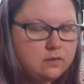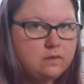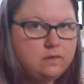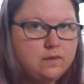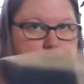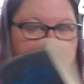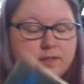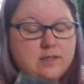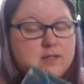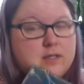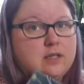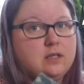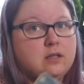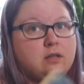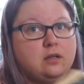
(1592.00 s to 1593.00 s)

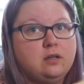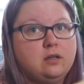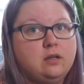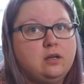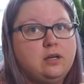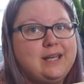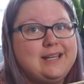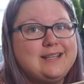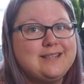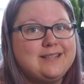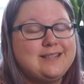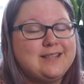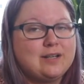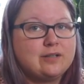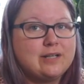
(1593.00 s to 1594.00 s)
this is a
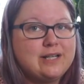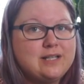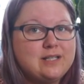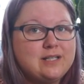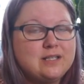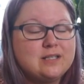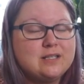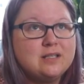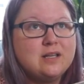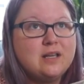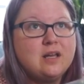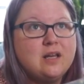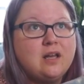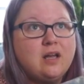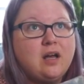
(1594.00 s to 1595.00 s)
series
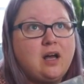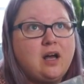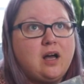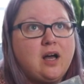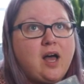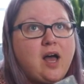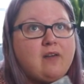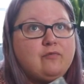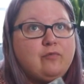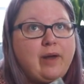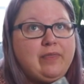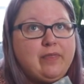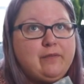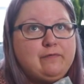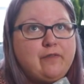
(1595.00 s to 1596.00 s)
uh, I've
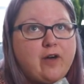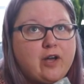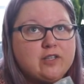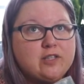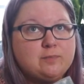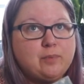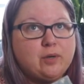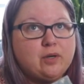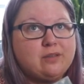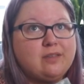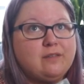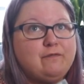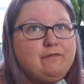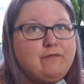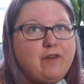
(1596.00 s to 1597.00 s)
read the first book
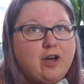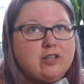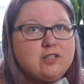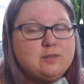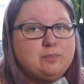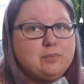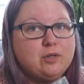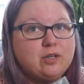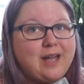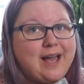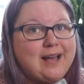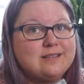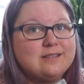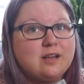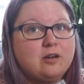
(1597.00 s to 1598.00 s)
the first book
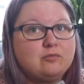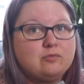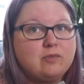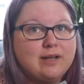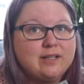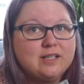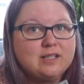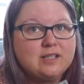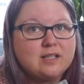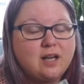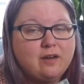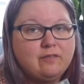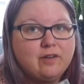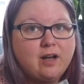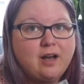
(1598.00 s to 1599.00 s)
has a horrendous
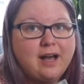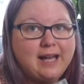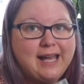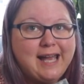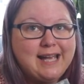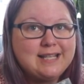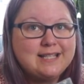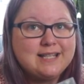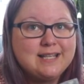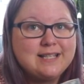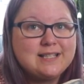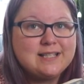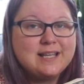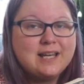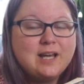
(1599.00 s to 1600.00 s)
cover I hate
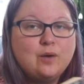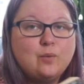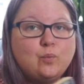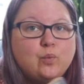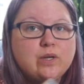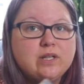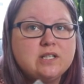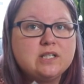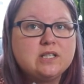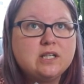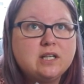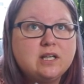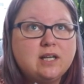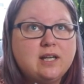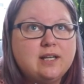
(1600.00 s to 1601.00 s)
it which
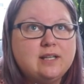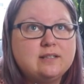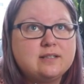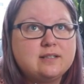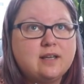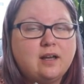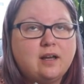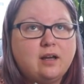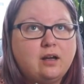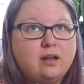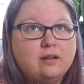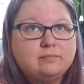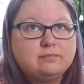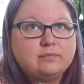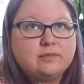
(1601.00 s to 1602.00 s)
is
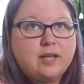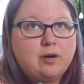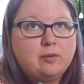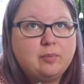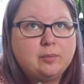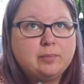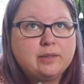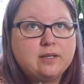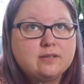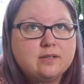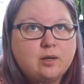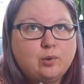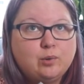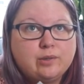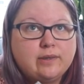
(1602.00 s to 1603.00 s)
uh, terrible because
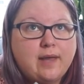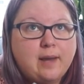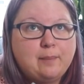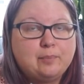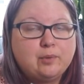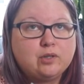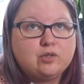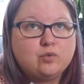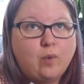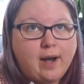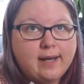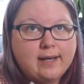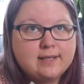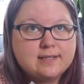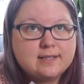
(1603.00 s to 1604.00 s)
I ordered that book
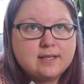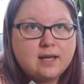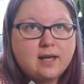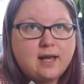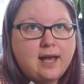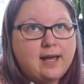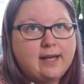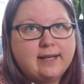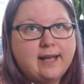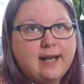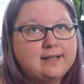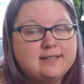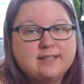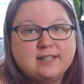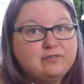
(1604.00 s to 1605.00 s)
twice and it
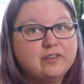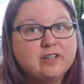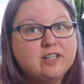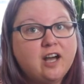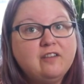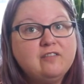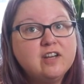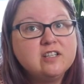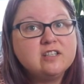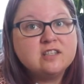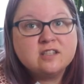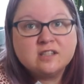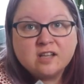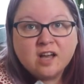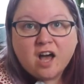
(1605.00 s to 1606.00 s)
had different
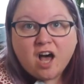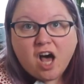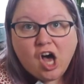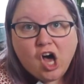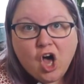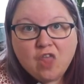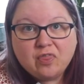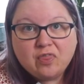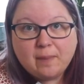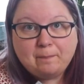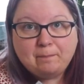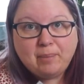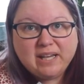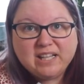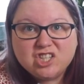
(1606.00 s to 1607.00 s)
covers on the
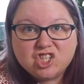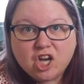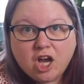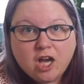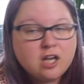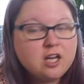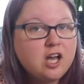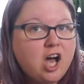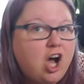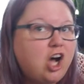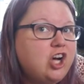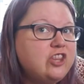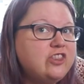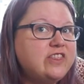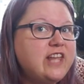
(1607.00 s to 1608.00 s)
picture
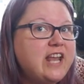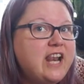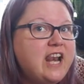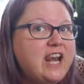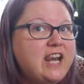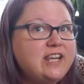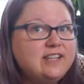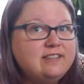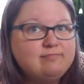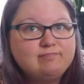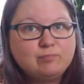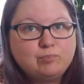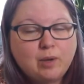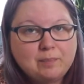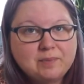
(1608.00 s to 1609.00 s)
on the
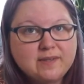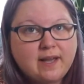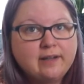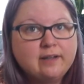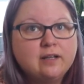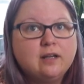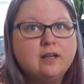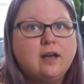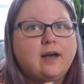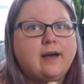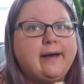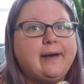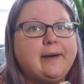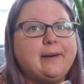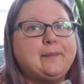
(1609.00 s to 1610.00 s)
website
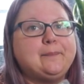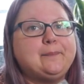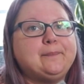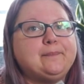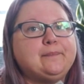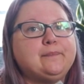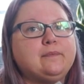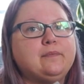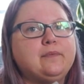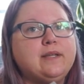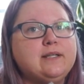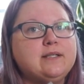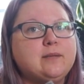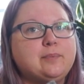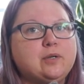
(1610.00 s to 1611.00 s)
um,
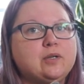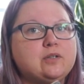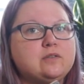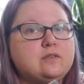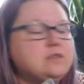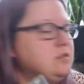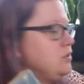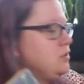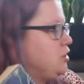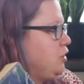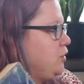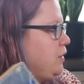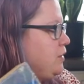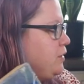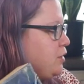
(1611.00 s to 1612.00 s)
these are books
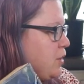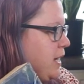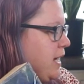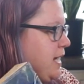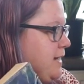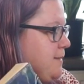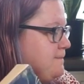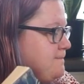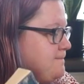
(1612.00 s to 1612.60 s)
two and three